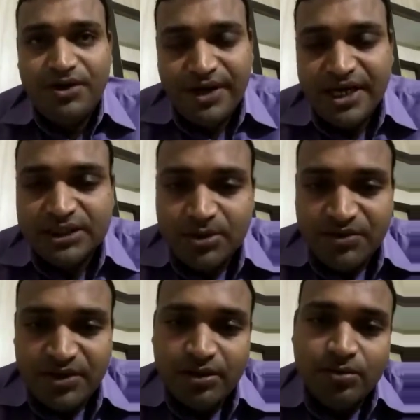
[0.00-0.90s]
you can expect
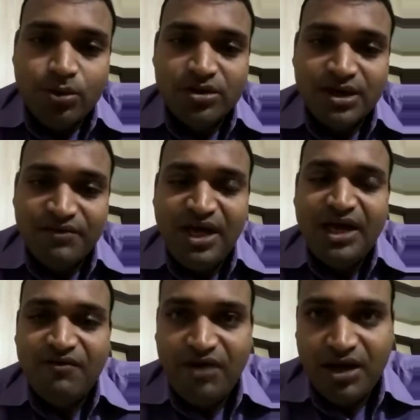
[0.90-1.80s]
whenever the bottle have a
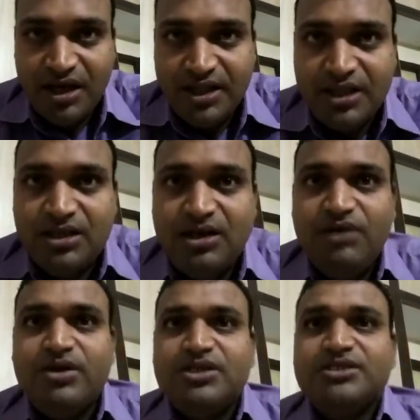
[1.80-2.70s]
AVA. And the third
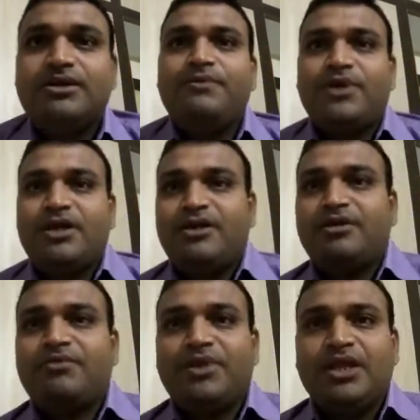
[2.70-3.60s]
one is grape variety.